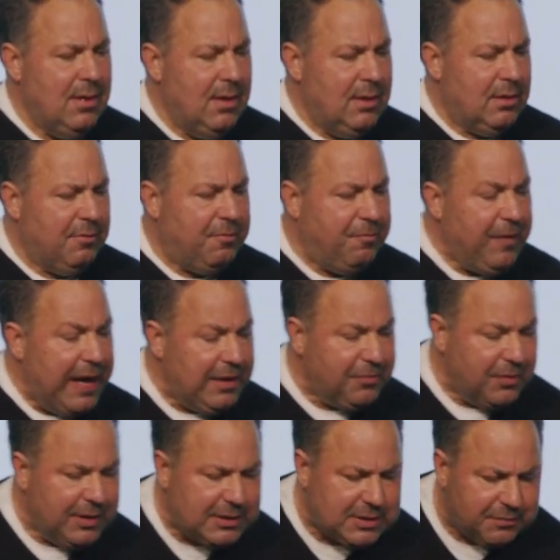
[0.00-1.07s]
The
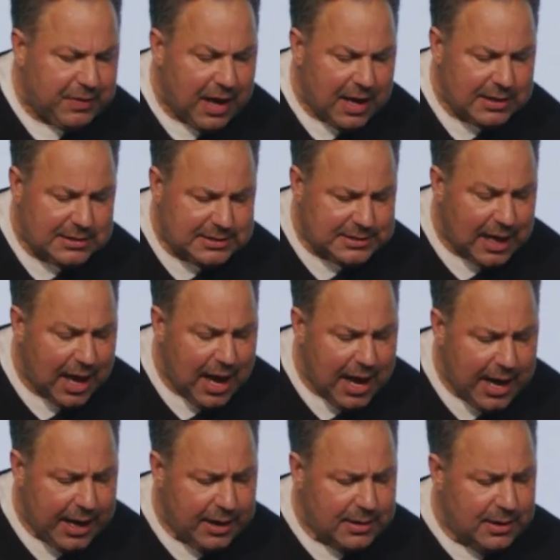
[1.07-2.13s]
faithfulness of God is
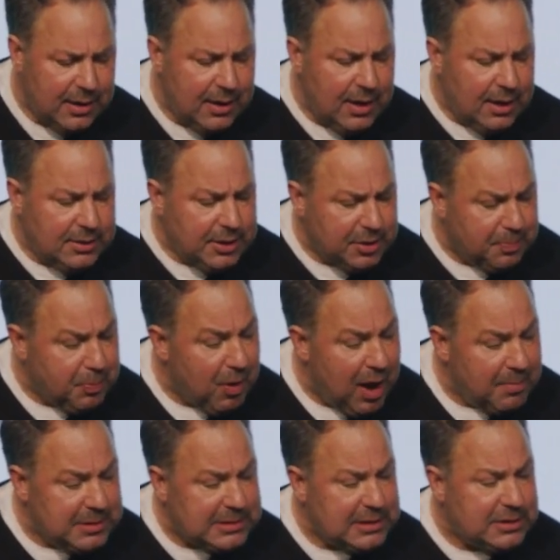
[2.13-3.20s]
tied to the
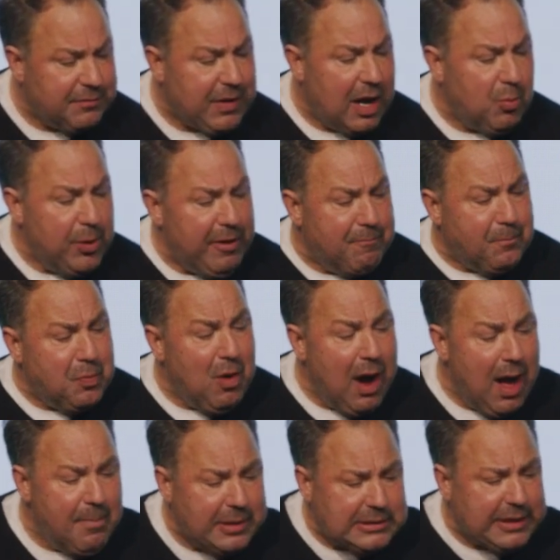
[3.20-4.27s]
promises of God. We have
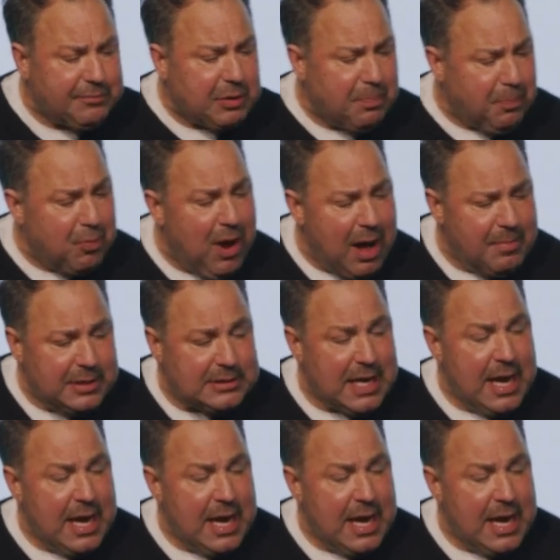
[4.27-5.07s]
promise after promise